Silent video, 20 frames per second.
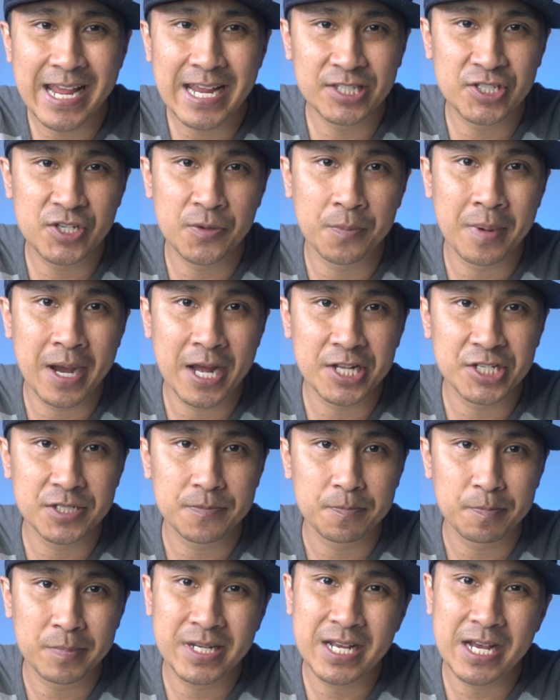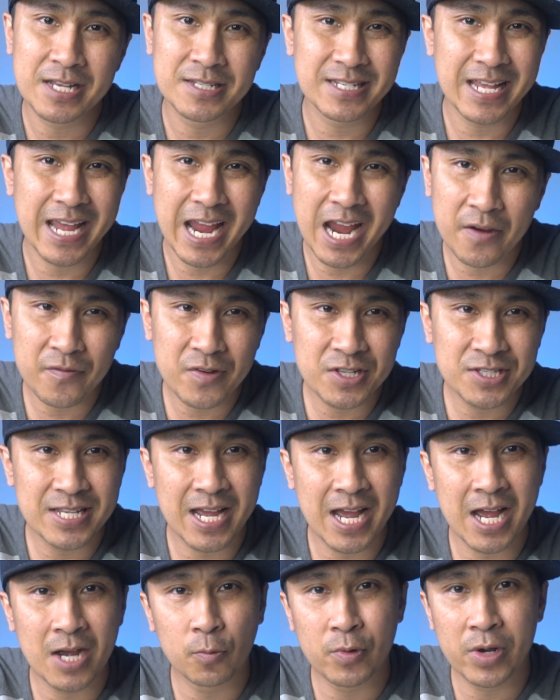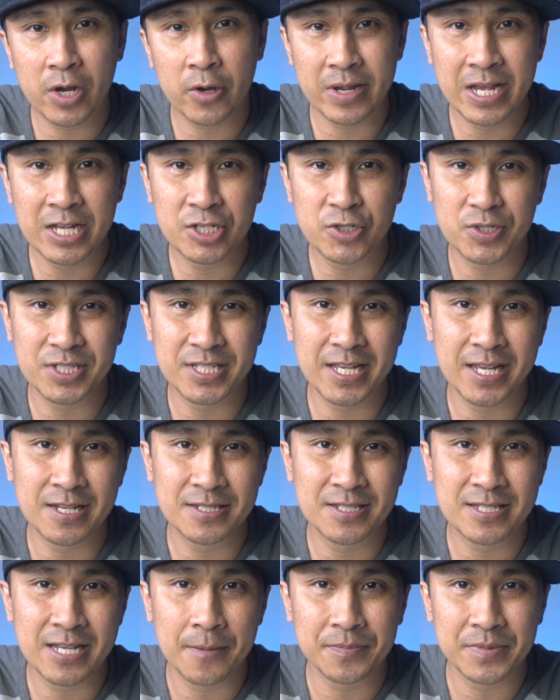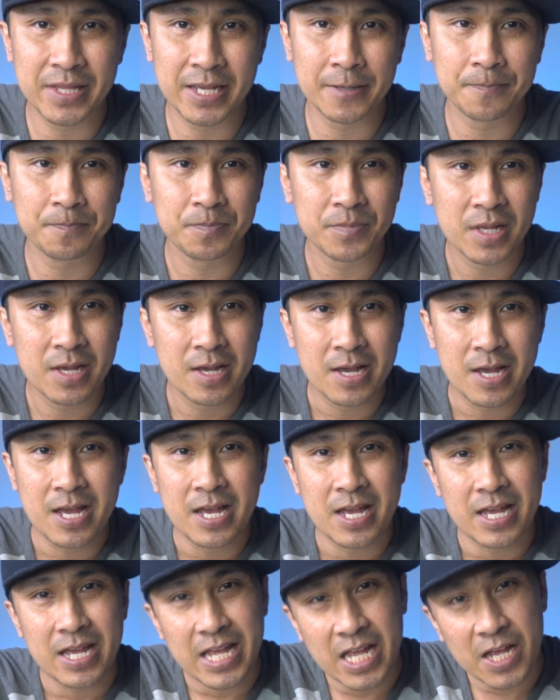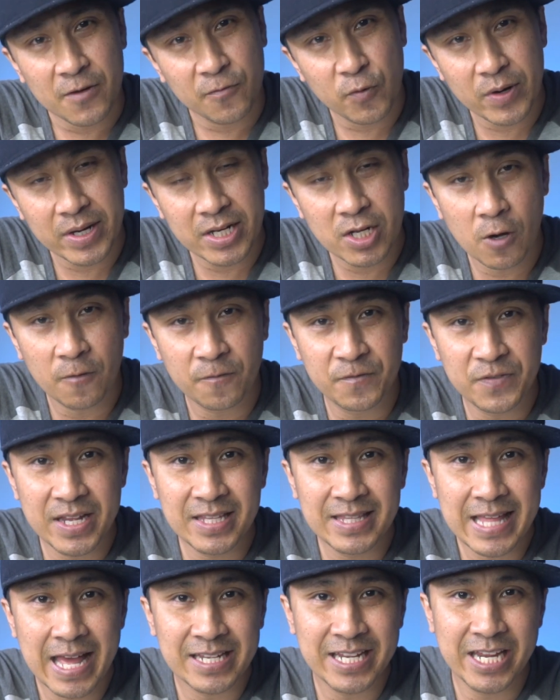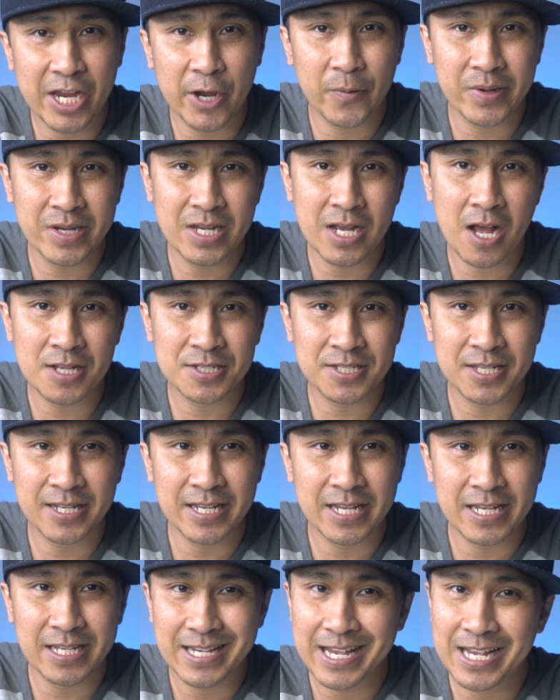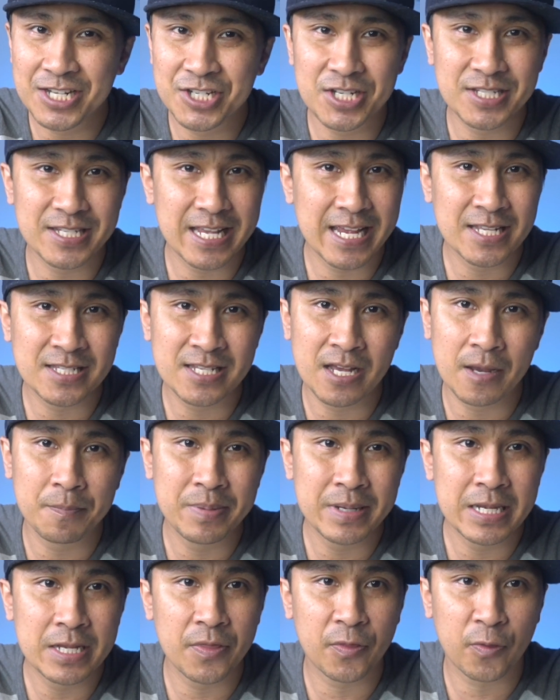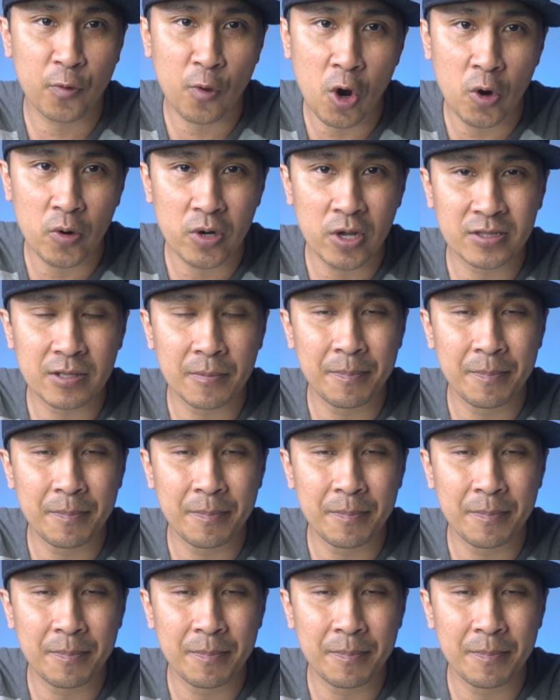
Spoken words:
it too much, because every time we are interested in something, if we don't feed that curiosity, it just ends up being thrown on the